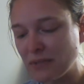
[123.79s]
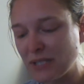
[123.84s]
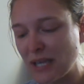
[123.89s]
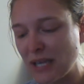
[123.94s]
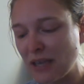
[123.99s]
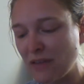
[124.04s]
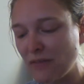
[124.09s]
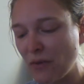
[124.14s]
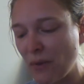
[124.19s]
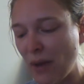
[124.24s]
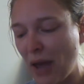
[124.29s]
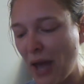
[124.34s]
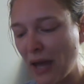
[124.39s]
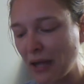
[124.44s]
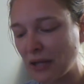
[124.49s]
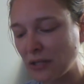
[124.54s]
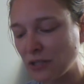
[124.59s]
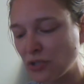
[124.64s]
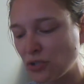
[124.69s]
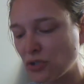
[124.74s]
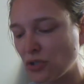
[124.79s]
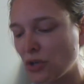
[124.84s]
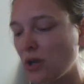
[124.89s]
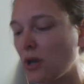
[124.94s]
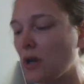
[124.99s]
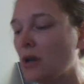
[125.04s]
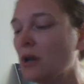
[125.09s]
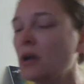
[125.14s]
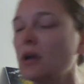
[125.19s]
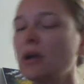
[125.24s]
they give you
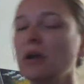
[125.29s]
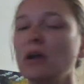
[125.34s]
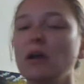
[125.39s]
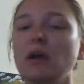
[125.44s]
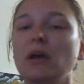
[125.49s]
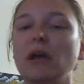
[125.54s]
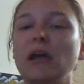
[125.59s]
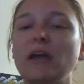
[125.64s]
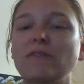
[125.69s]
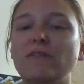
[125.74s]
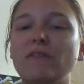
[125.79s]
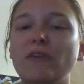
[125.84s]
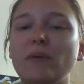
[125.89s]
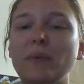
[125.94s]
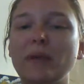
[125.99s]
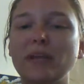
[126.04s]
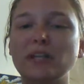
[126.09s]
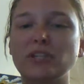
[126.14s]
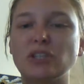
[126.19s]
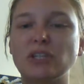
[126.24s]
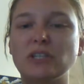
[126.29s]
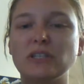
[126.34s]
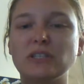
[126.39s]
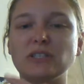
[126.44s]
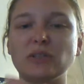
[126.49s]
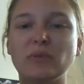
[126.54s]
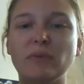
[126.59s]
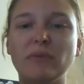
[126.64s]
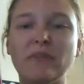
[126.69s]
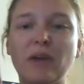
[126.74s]
extra information.
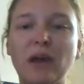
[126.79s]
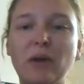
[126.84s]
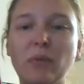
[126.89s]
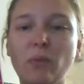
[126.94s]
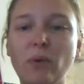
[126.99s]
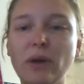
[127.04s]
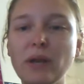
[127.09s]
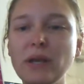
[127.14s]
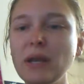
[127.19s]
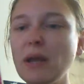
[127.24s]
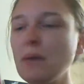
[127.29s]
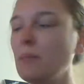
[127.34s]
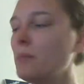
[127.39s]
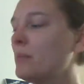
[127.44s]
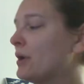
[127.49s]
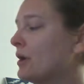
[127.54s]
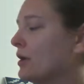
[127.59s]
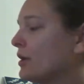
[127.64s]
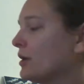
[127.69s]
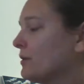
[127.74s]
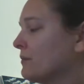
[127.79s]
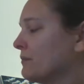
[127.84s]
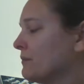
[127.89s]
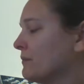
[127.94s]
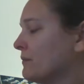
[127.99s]
So we've got 1 number,